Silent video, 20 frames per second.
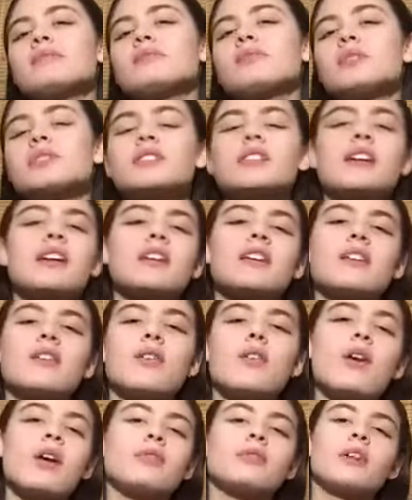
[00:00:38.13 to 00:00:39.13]
once again it can
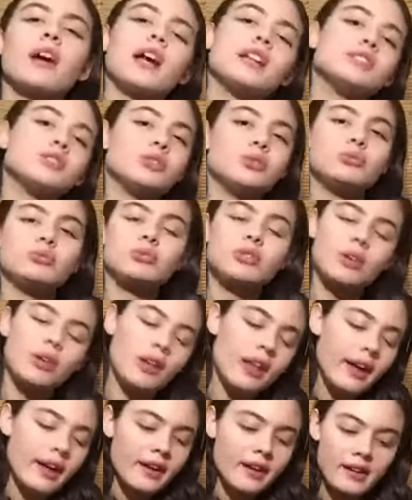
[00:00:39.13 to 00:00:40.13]
go out for guys too so
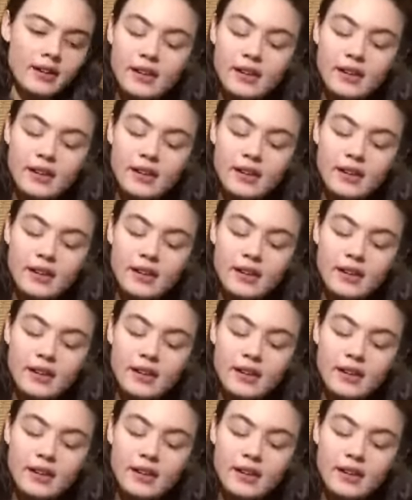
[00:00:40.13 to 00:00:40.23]
like